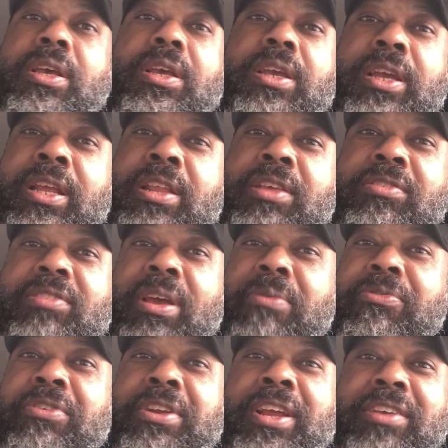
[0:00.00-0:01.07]
It is time
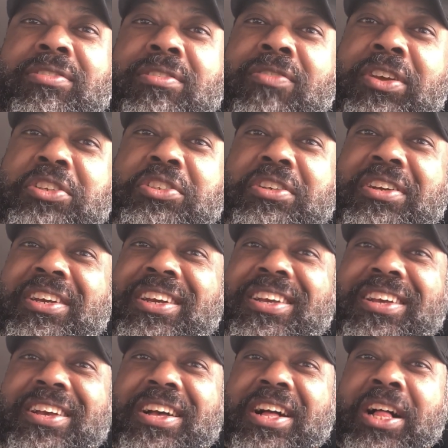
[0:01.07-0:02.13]
for your next adventure.
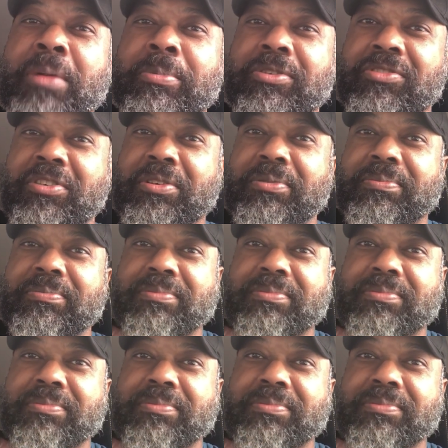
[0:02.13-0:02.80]
I'll miss you.